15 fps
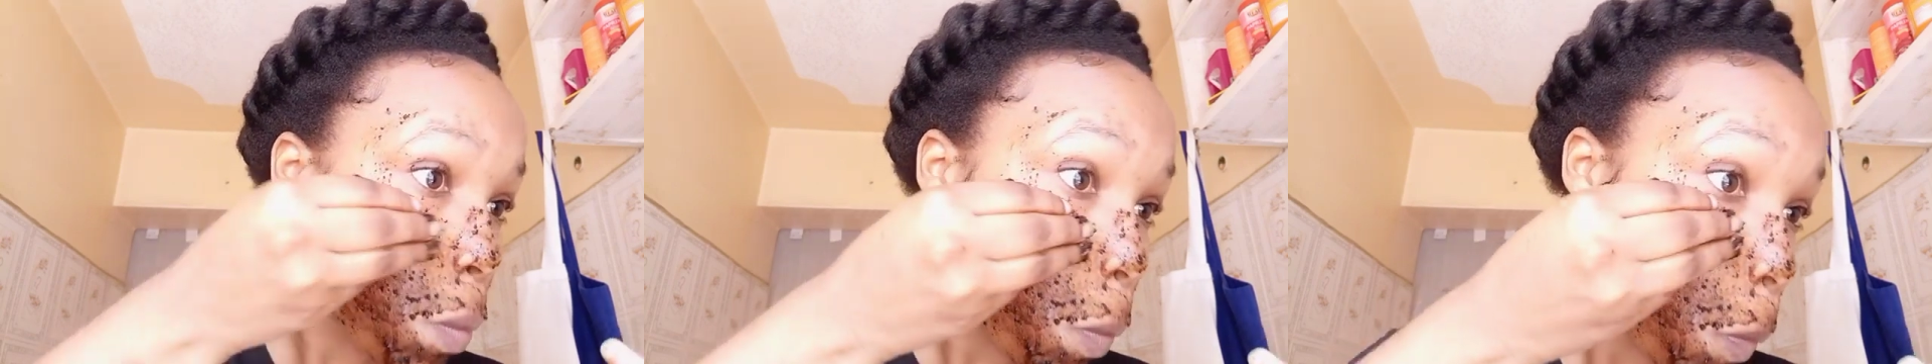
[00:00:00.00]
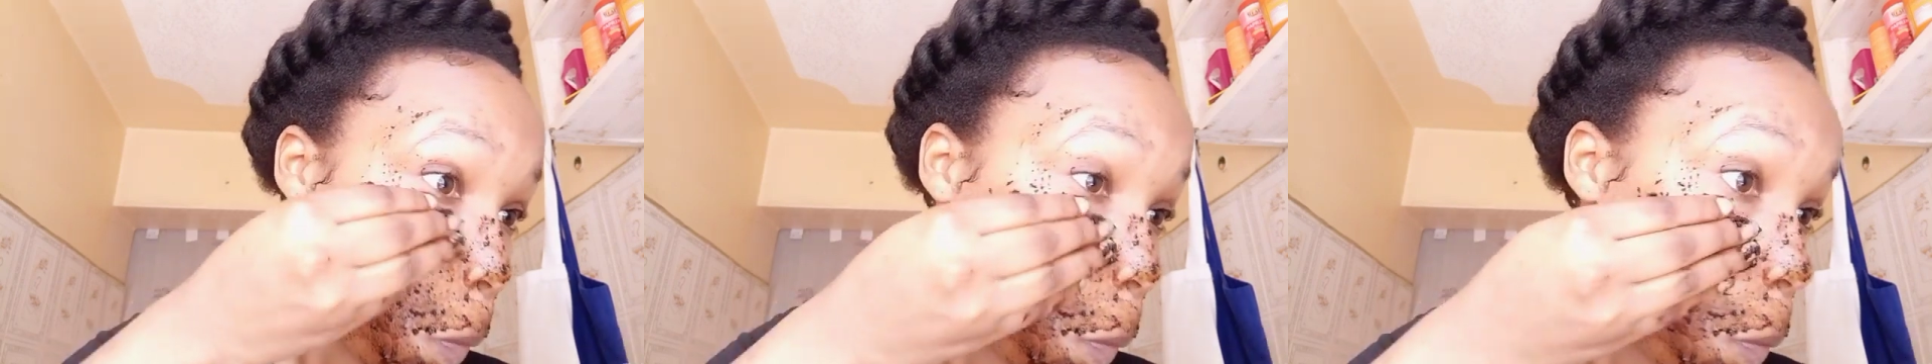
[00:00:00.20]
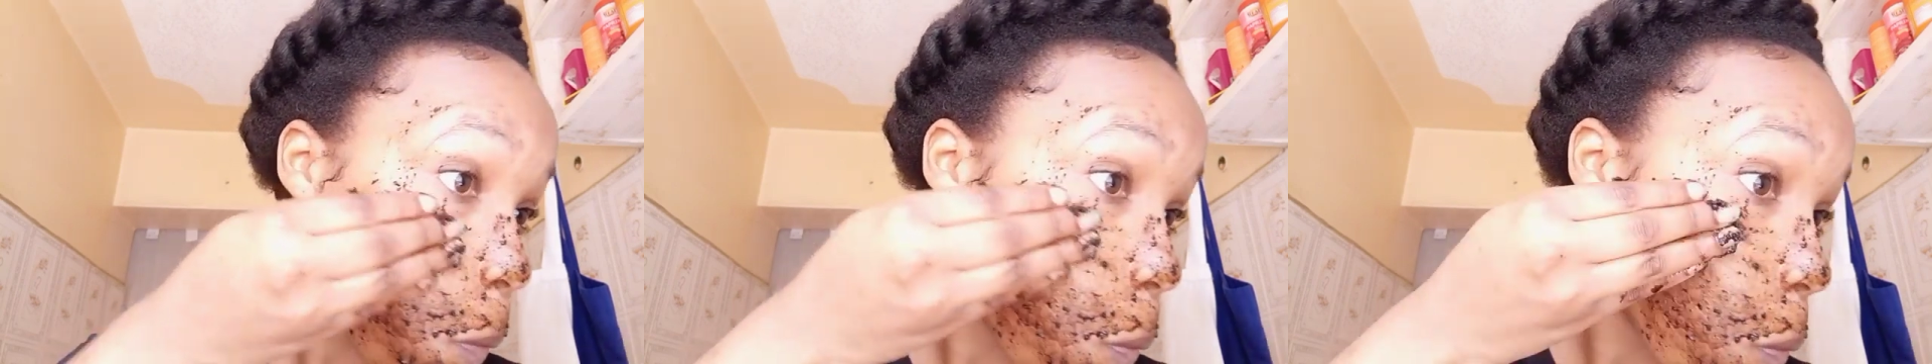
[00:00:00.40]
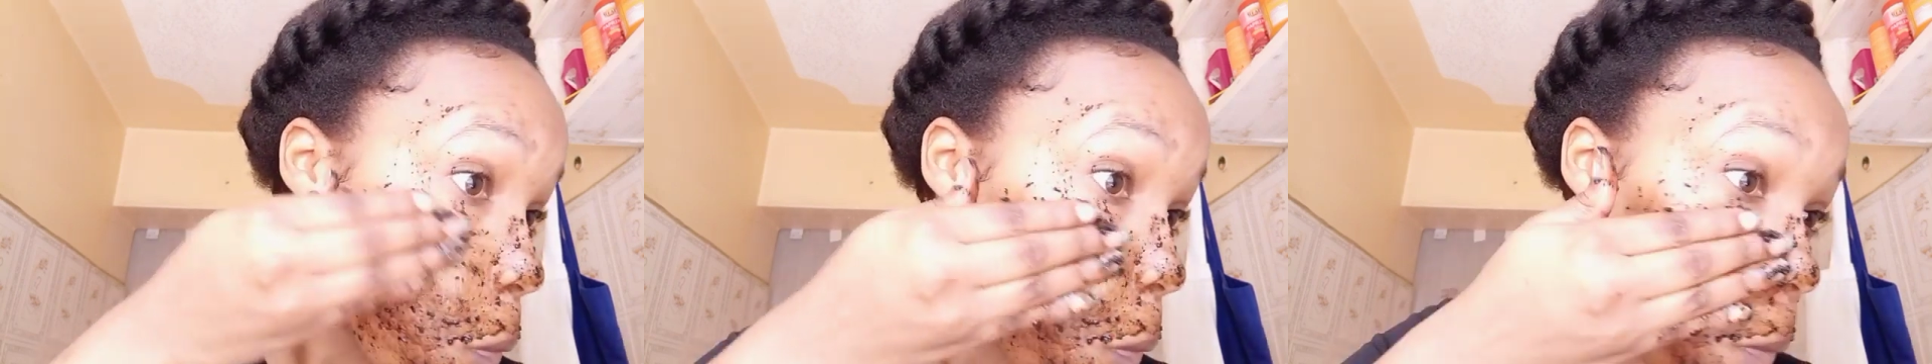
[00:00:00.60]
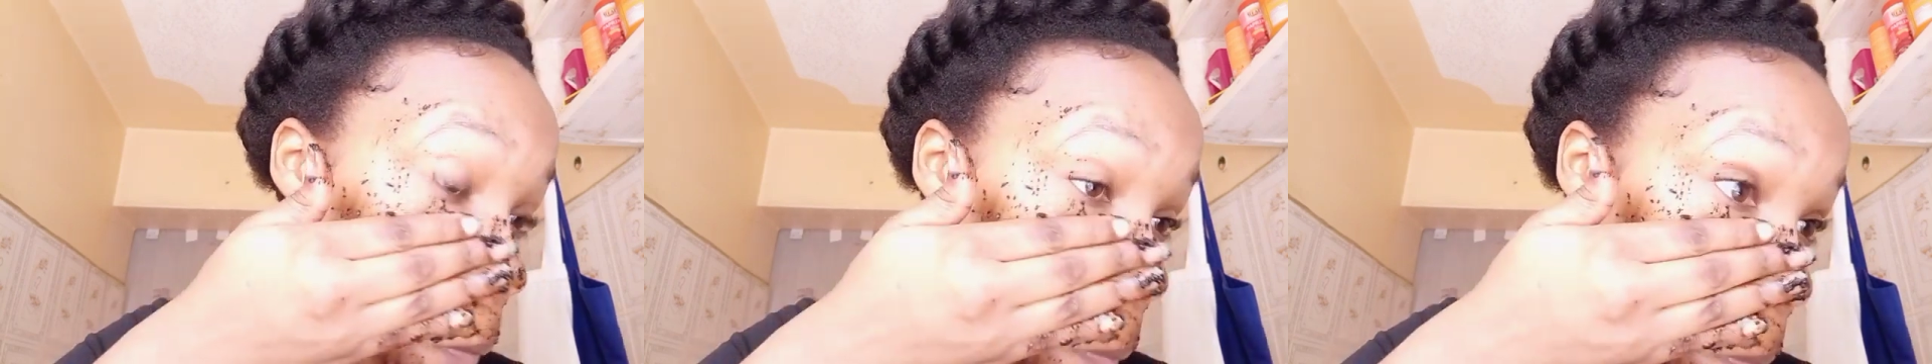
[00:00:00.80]

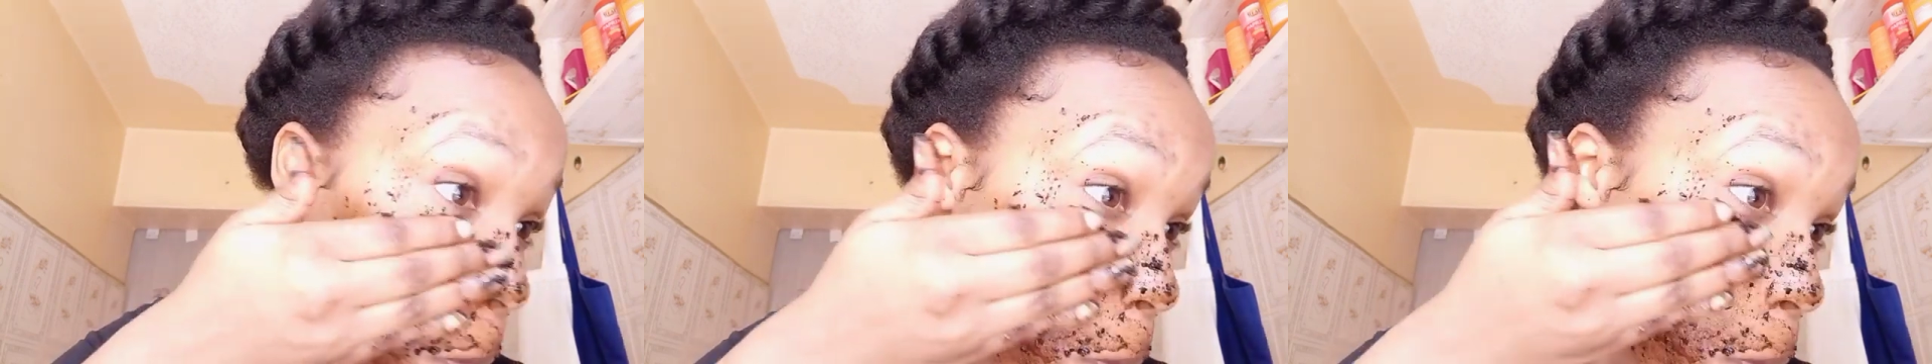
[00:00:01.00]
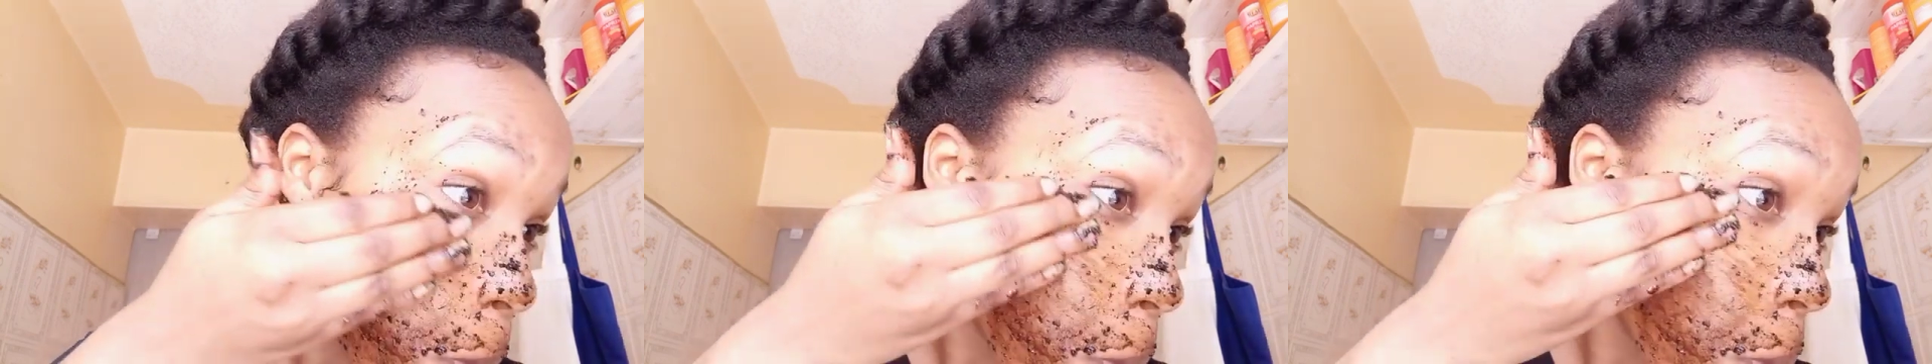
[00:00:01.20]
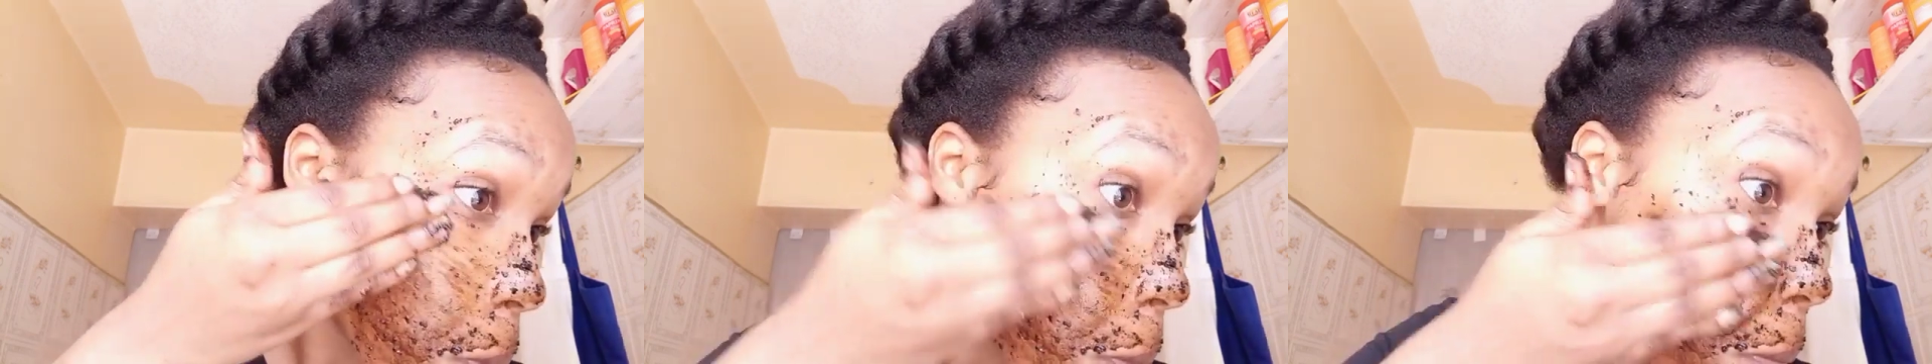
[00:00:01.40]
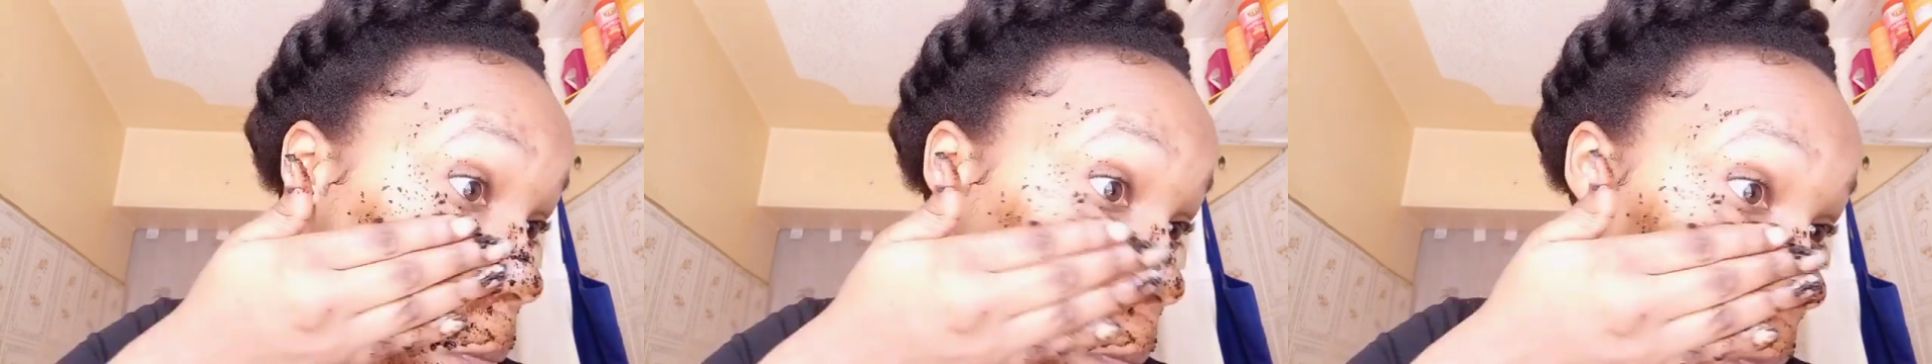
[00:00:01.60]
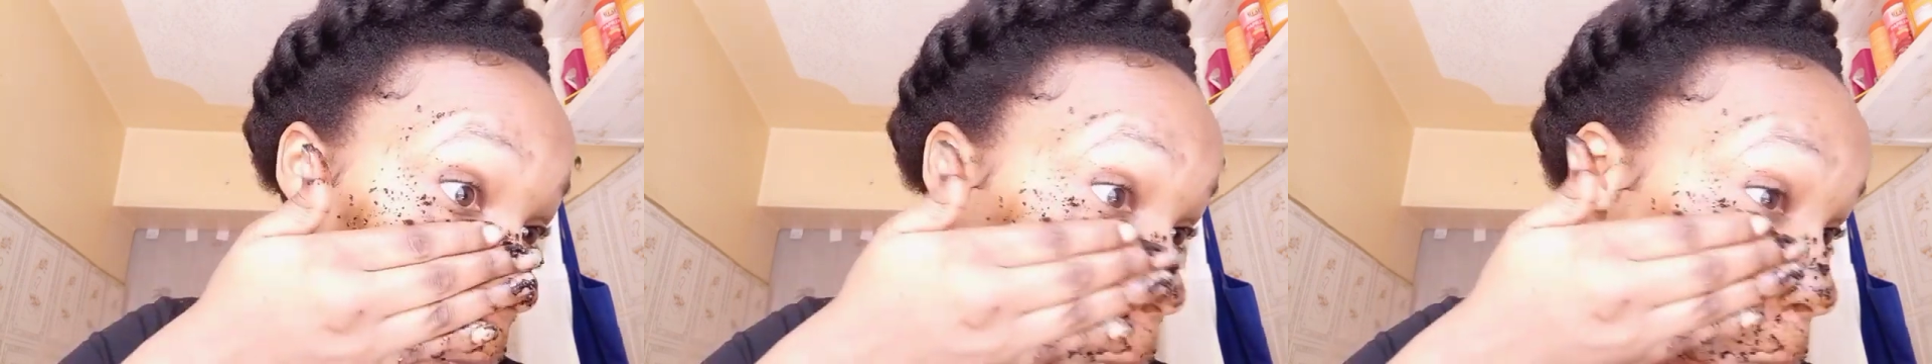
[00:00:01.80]
circular
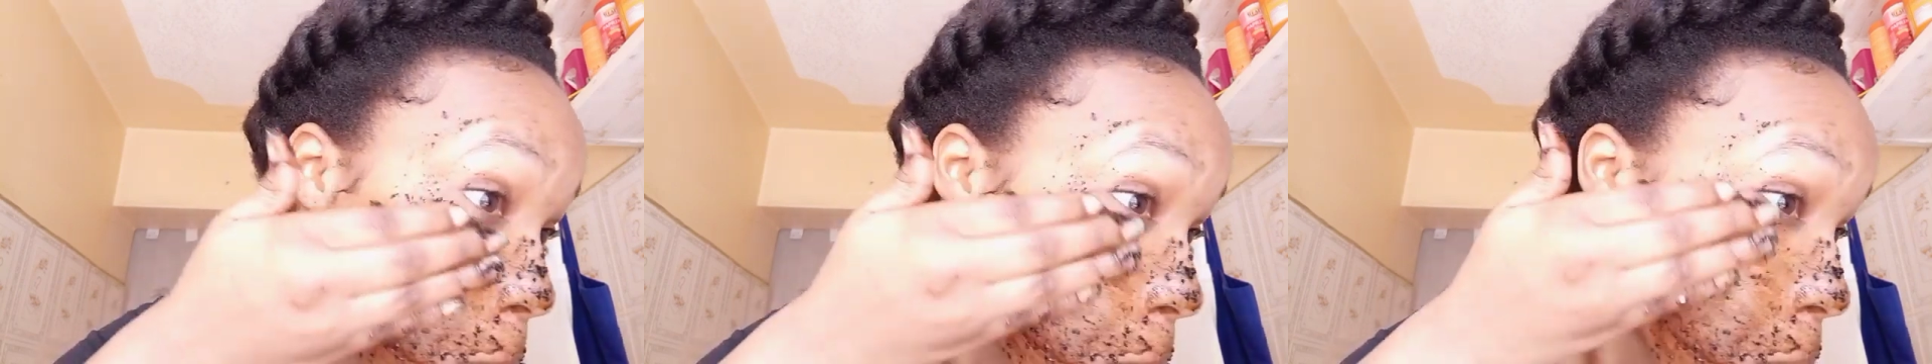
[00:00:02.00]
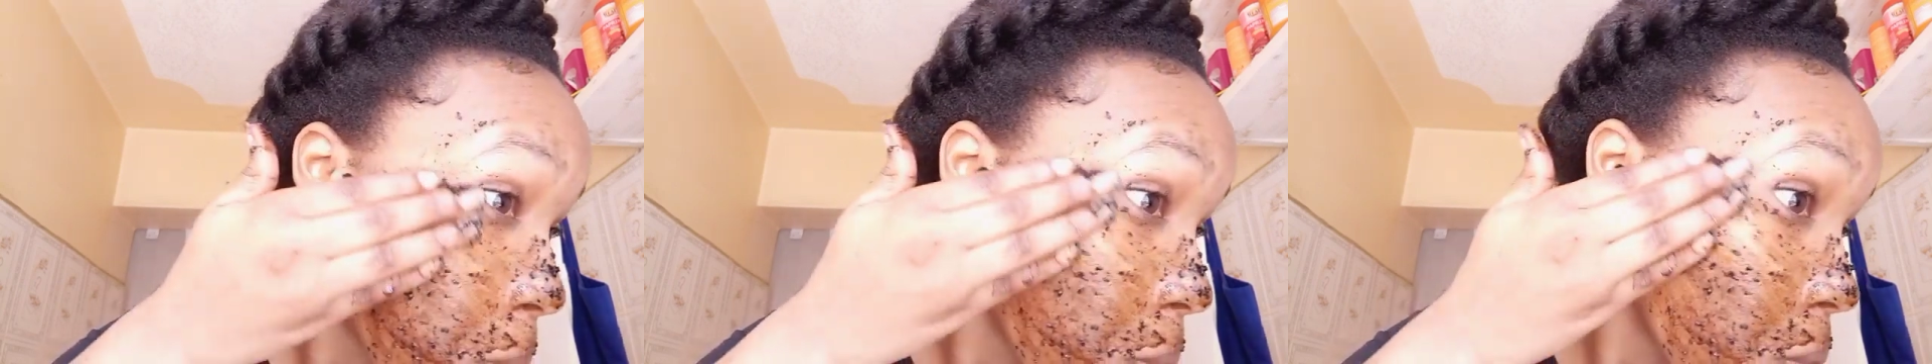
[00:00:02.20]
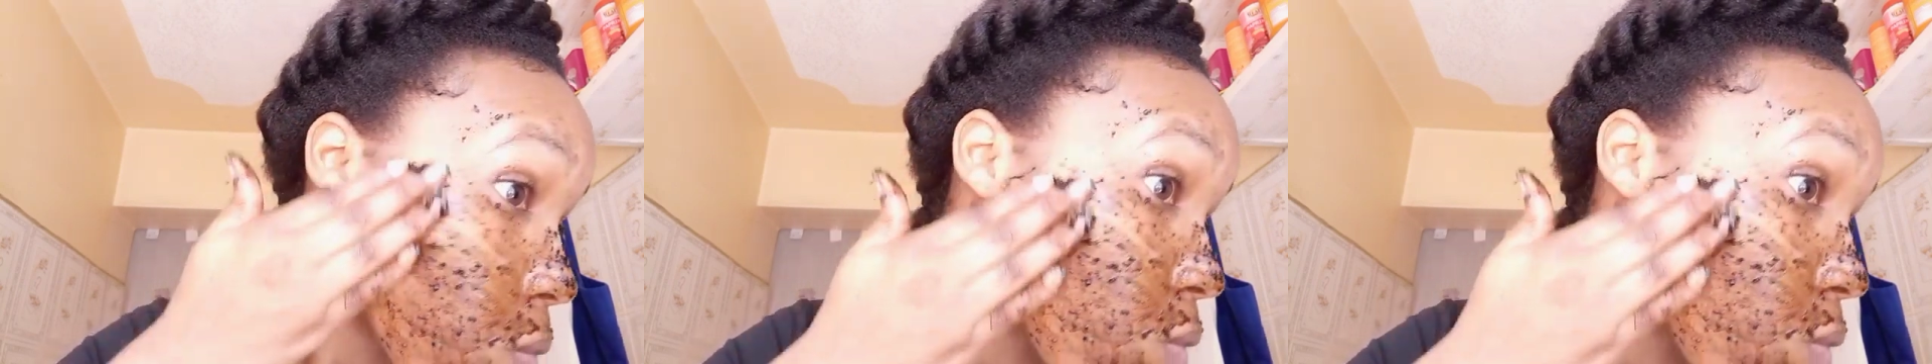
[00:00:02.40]
motion.